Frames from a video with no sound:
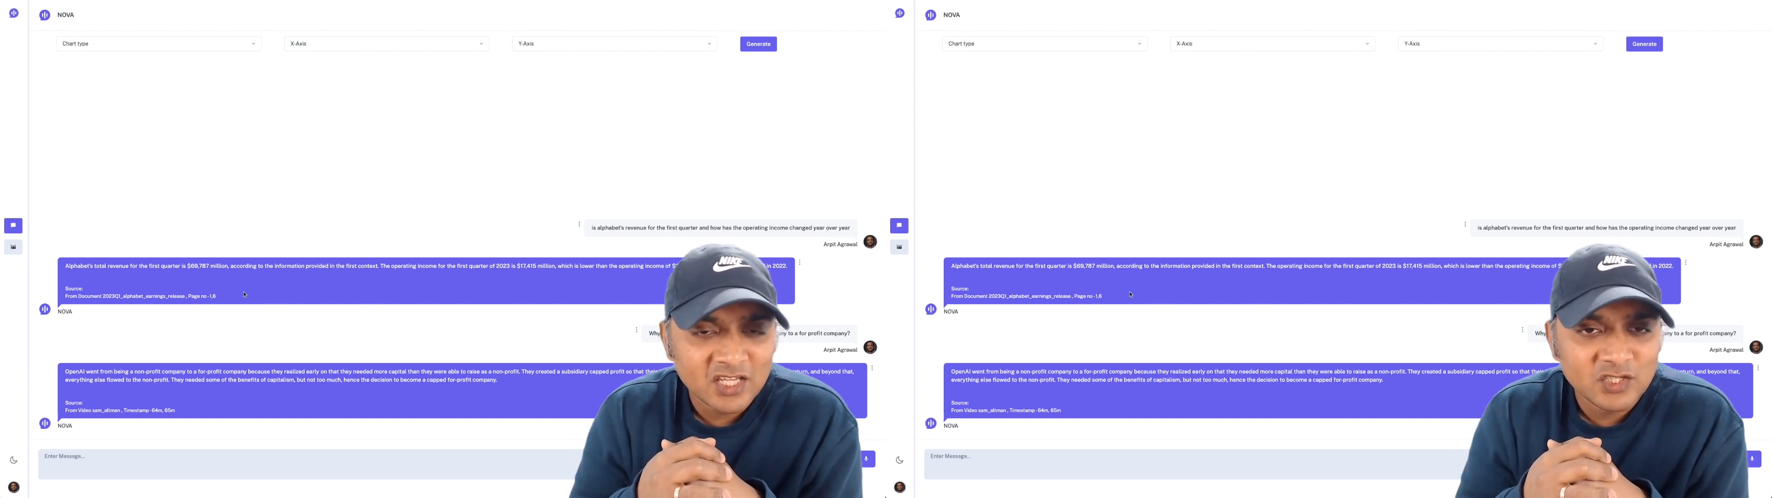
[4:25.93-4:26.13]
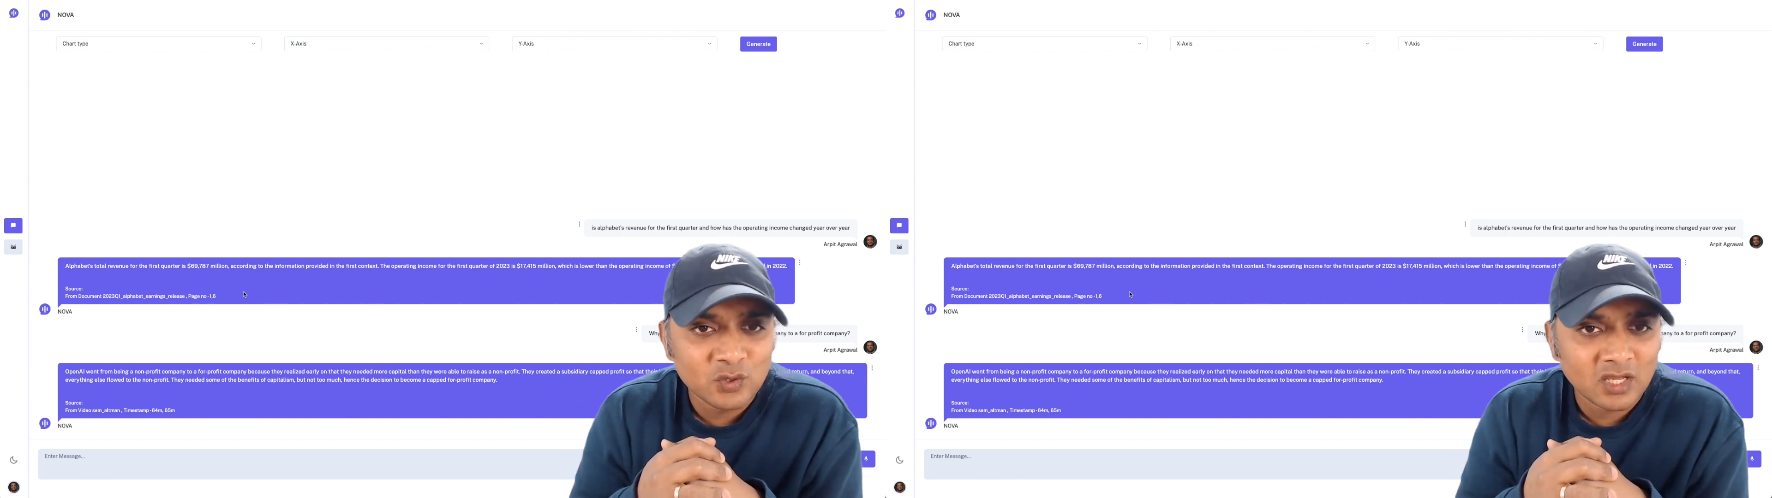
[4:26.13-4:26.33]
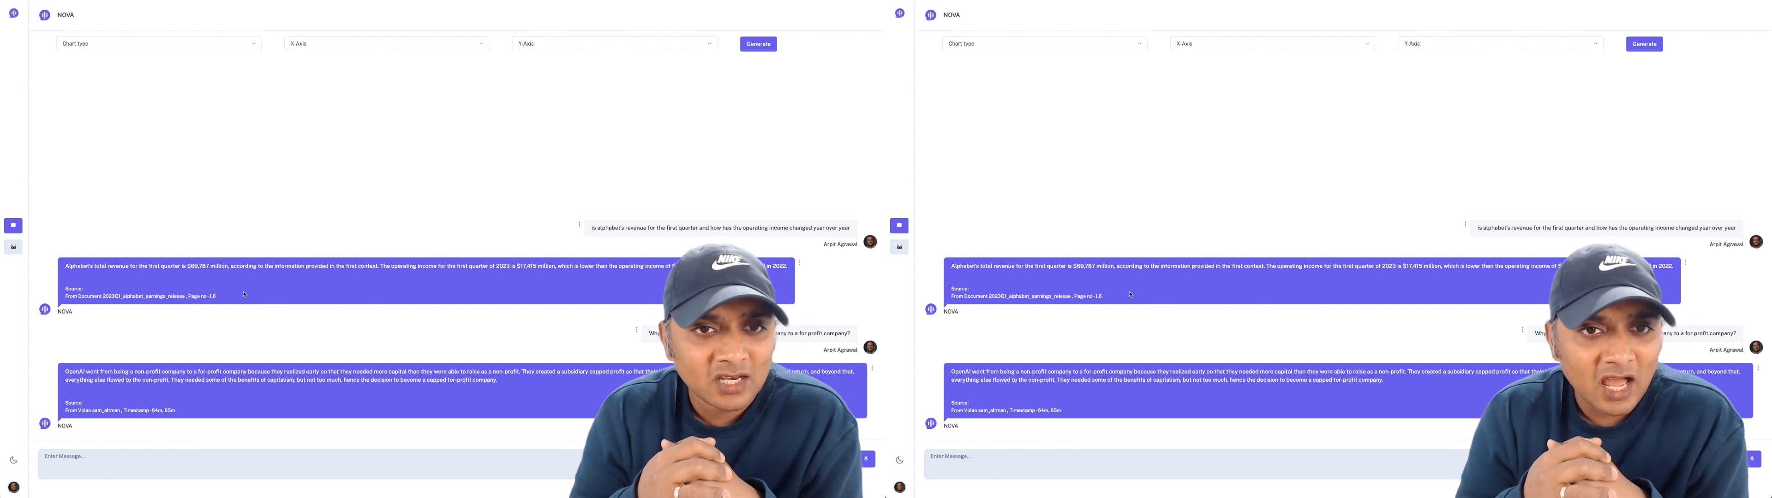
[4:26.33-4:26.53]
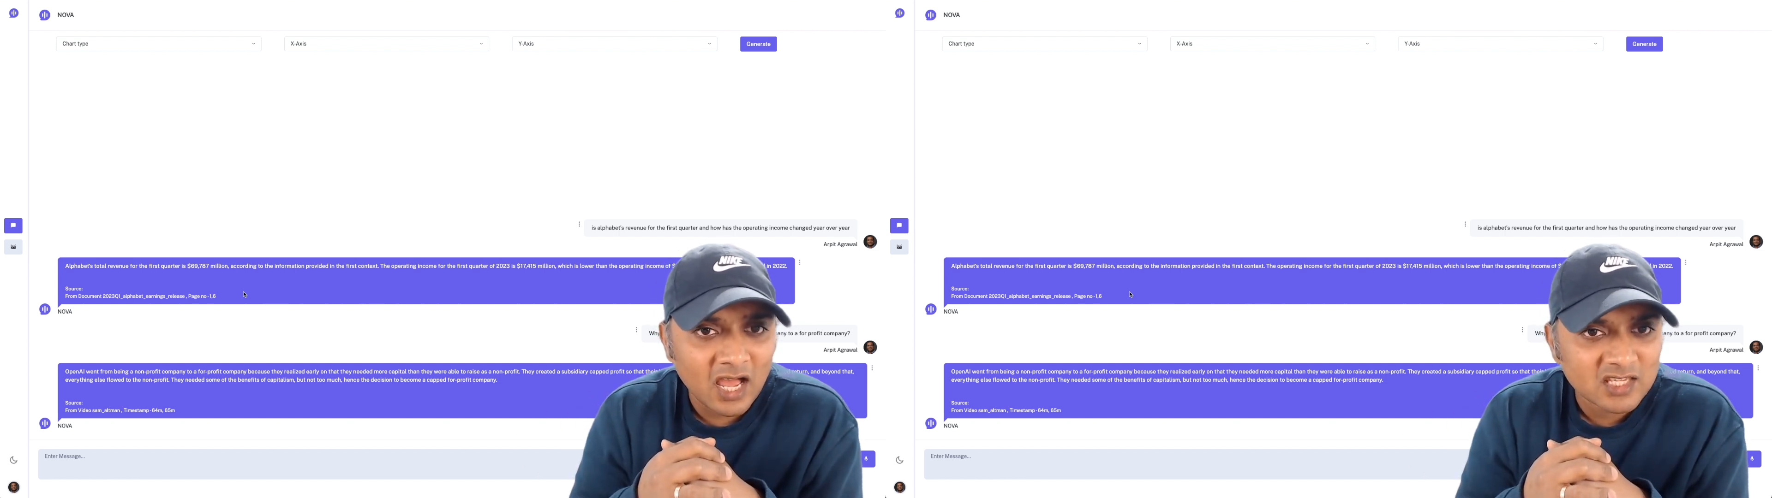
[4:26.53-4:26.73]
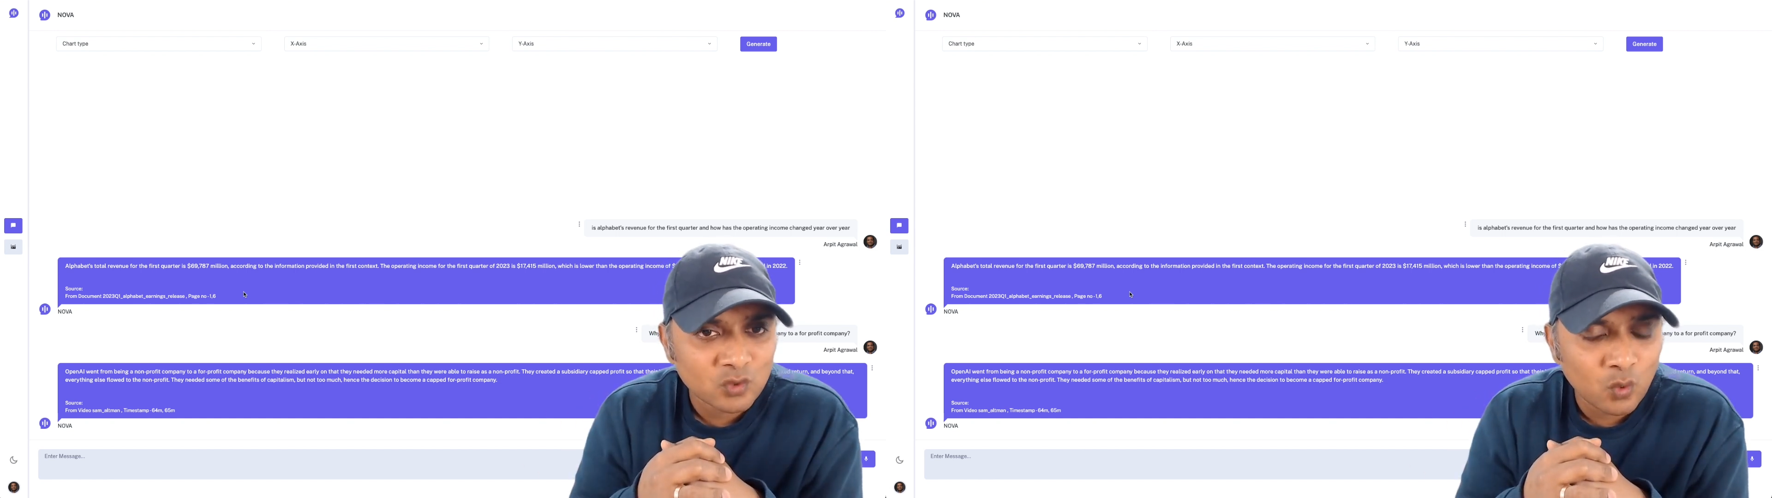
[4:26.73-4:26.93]
You can
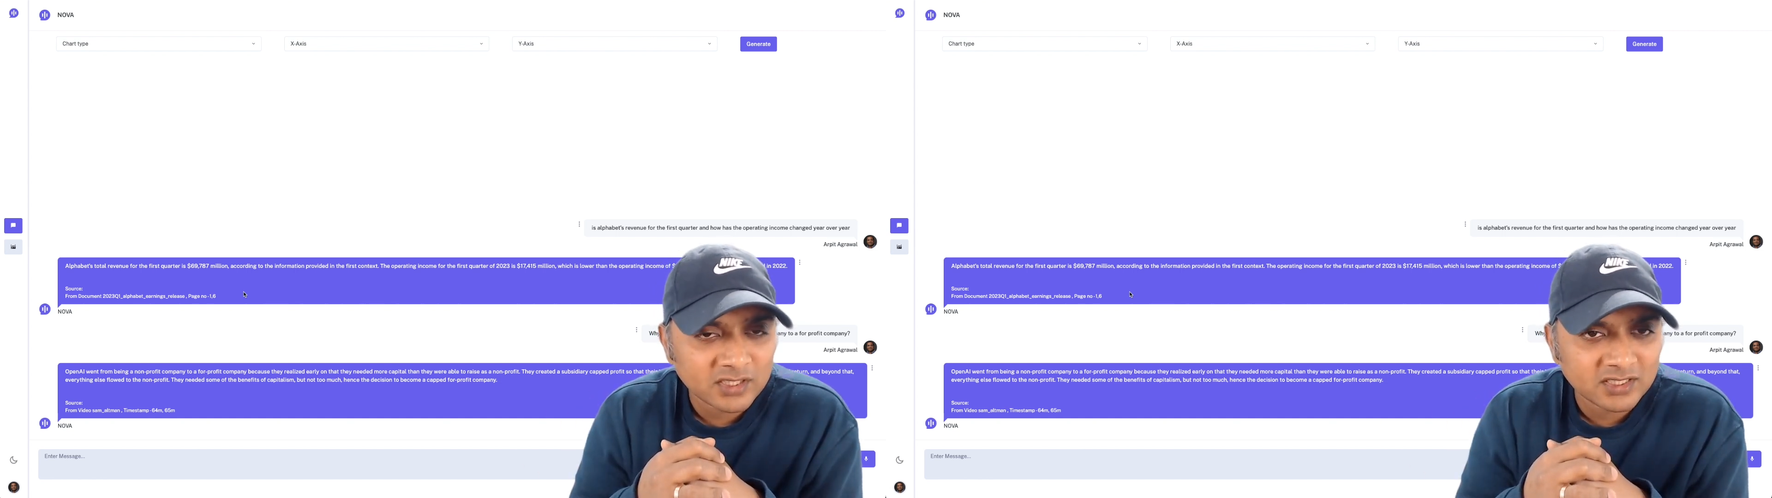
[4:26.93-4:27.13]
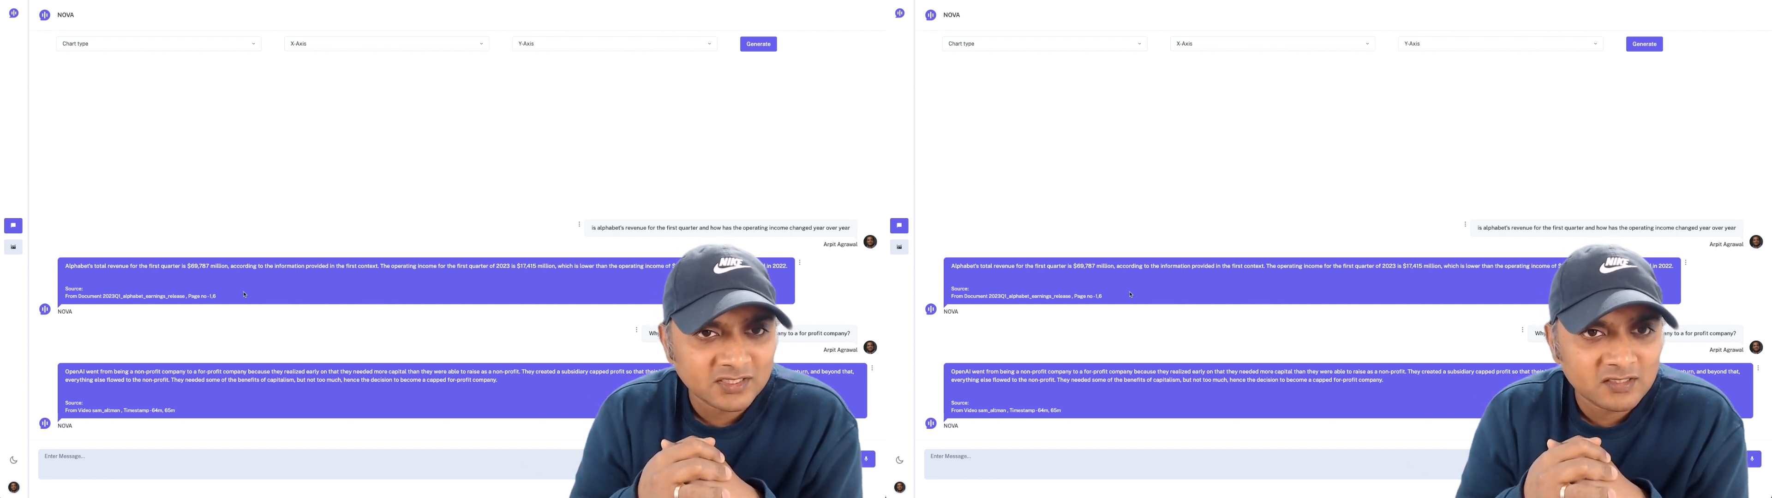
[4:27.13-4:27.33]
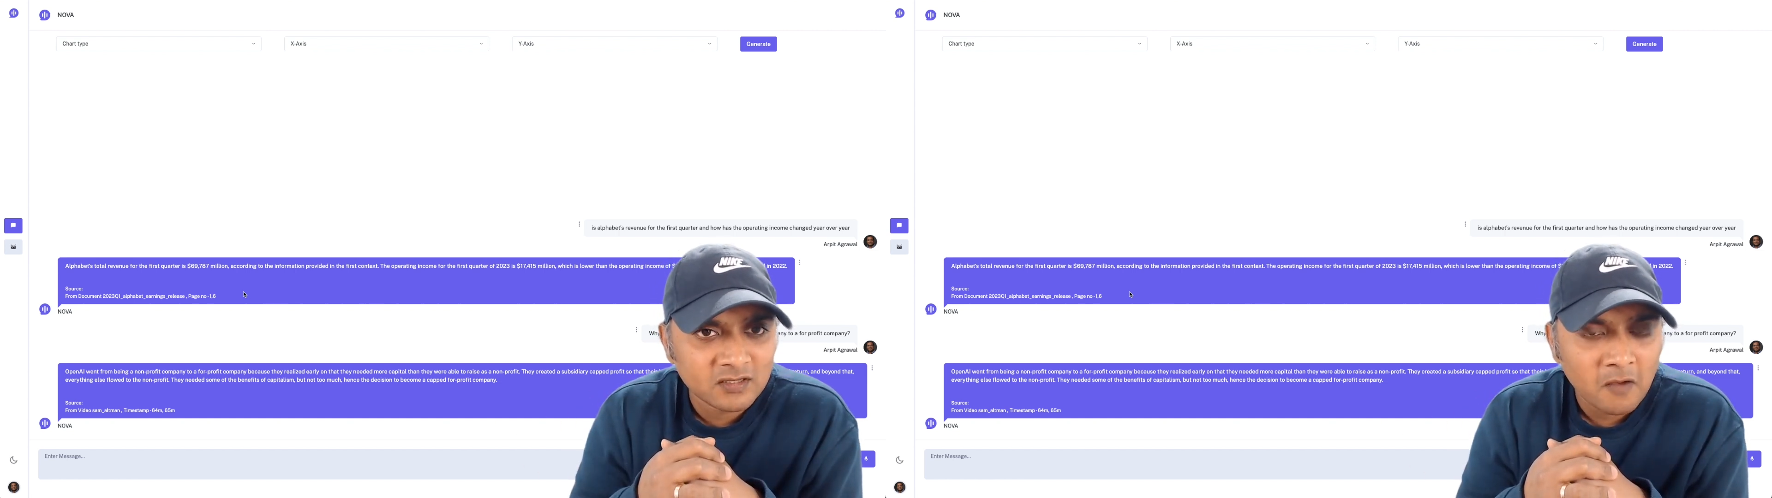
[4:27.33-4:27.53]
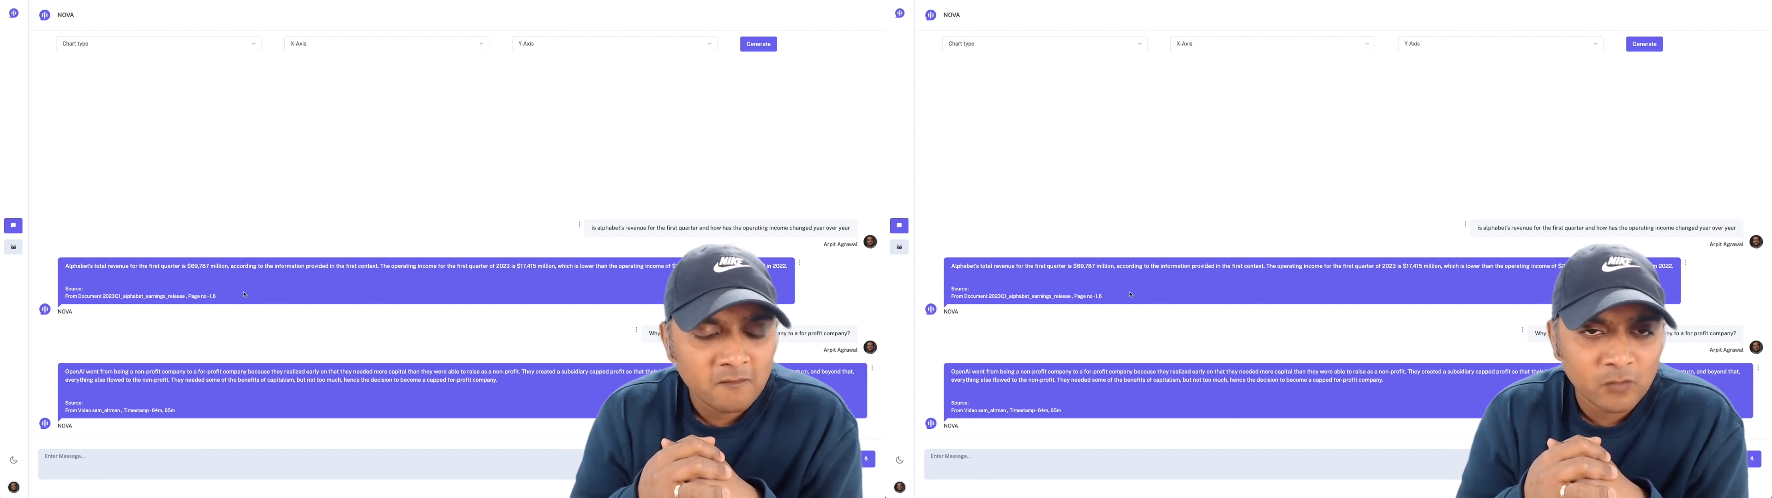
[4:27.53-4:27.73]
ask questions